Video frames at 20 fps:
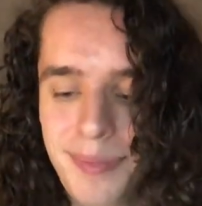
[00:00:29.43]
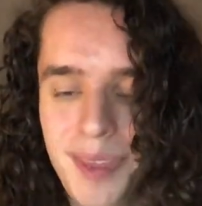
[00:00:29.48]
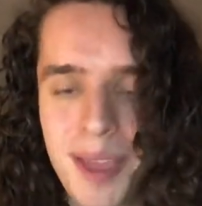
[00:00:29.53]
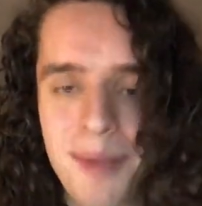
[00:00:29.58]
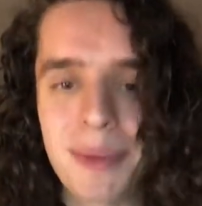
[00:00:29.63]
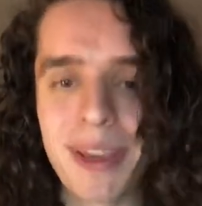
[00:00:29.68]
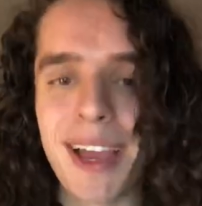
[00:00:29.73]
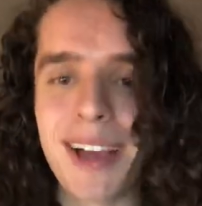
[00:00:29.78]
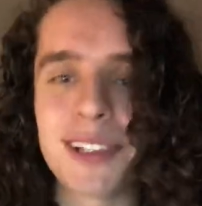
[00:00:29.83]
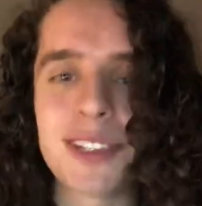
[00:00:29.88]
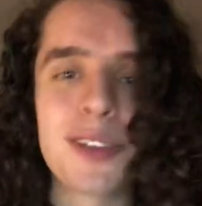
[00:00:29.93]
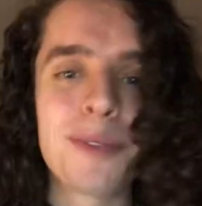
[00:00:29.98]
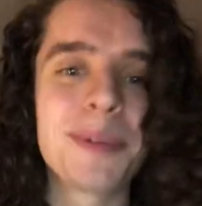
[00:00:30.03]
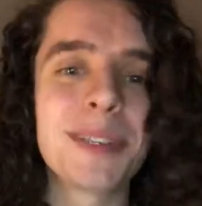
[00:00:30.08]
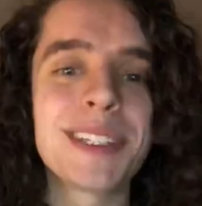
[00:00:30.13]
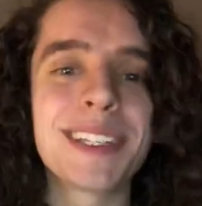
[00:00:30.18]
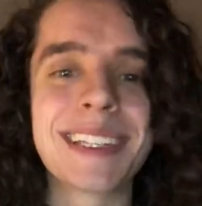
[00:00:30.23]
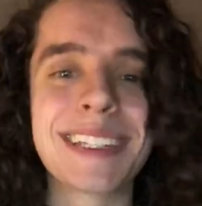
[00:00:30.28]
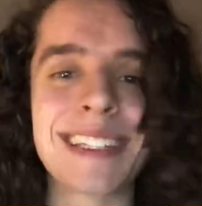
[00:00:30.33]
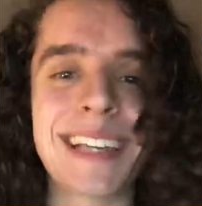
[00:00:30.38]
But yeah, so I'm
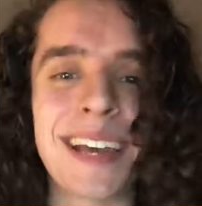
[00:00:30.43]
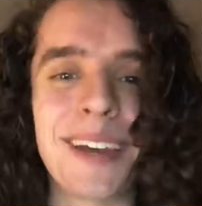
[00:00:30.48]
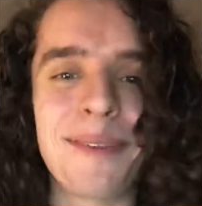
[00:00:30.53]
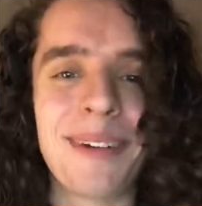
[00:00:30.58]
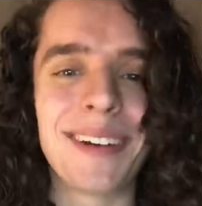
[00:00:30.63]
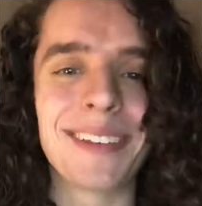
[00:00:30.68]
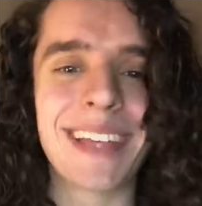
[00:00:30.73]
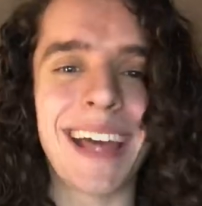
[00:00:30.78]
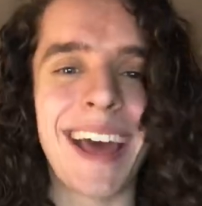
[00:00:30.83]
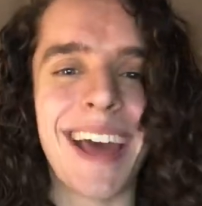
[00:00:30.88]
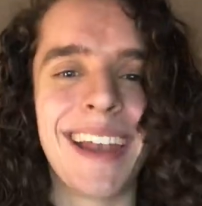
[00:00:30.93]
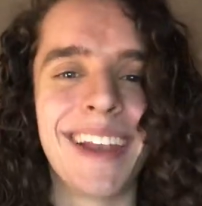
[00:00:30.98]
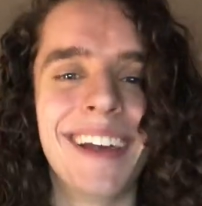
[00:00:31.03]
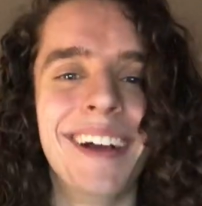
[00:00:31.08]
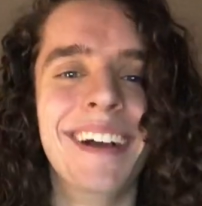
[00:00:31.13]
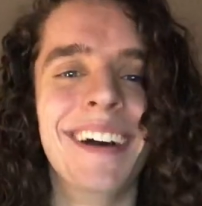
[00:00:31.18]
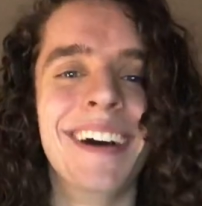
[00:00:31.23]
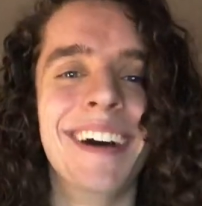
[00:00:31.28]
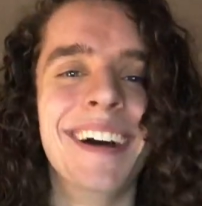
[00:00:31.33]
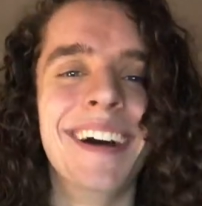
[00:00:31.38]
just excited about
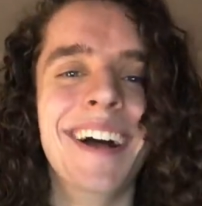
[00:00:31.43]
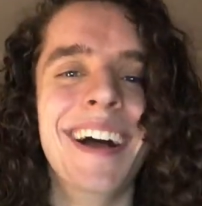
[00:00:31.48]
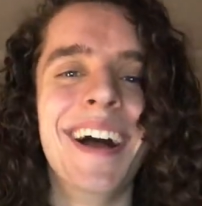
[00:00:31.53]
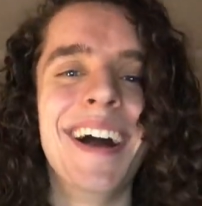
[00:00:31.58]
that.